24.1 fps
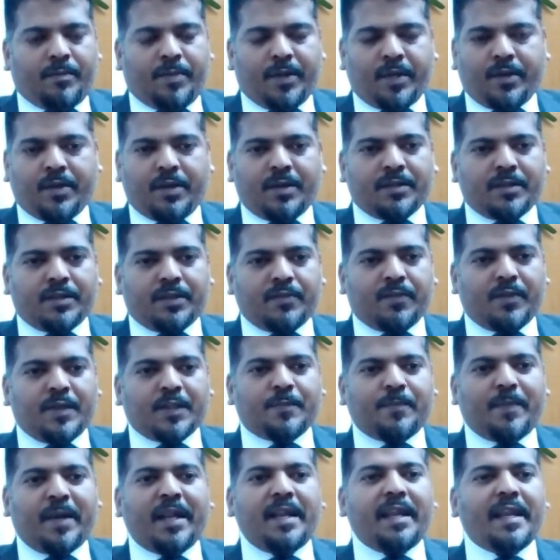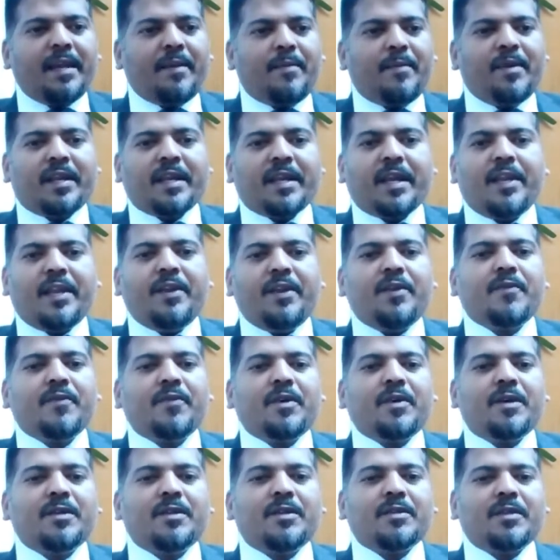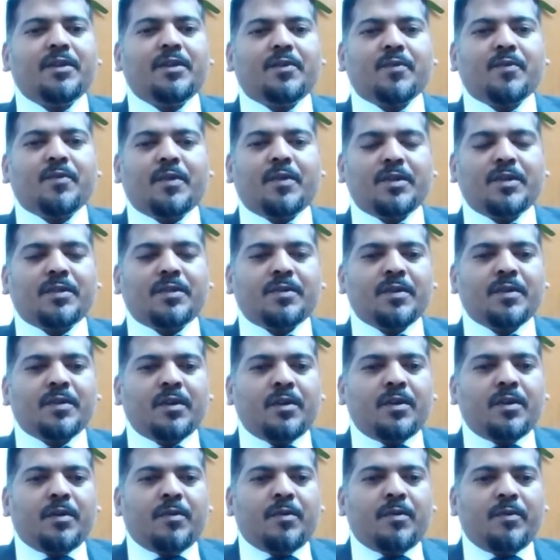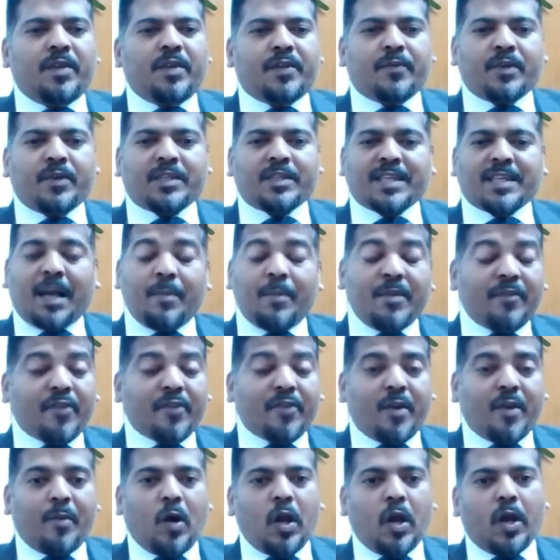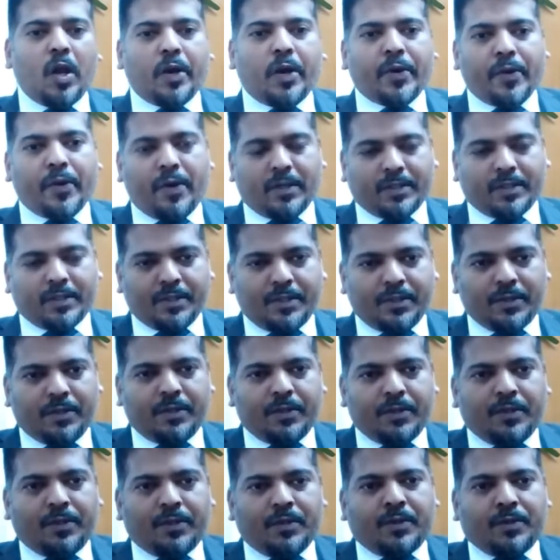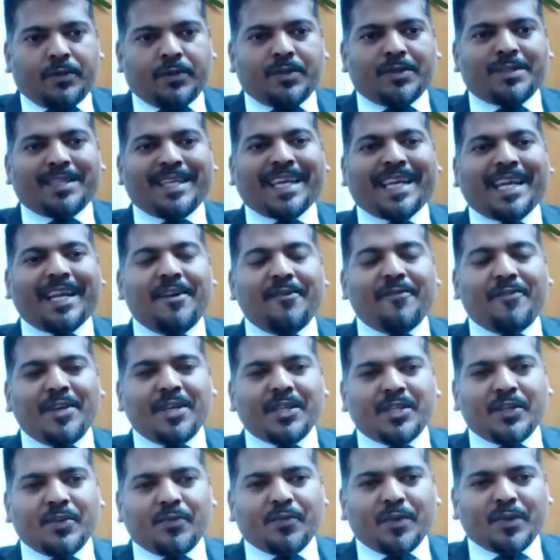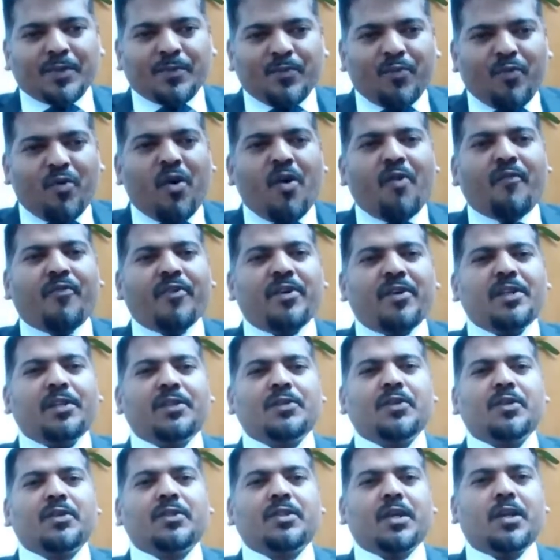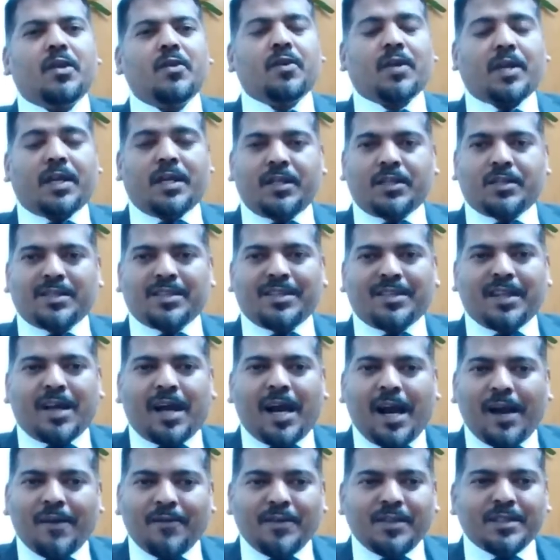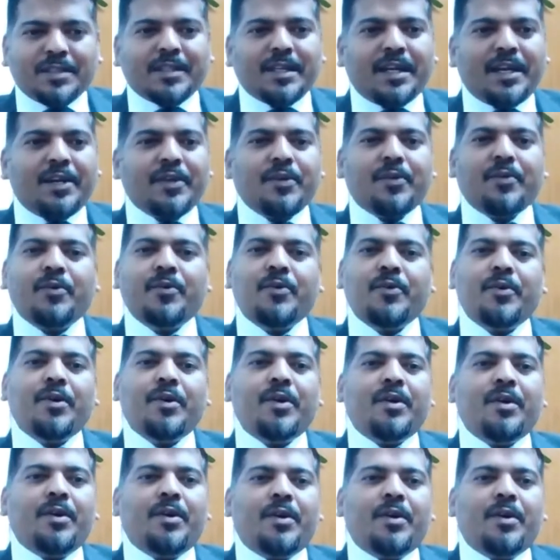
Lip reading: because it was pandemic and it was coming from all across. So second phase, it was more of a resource allocation. How is that you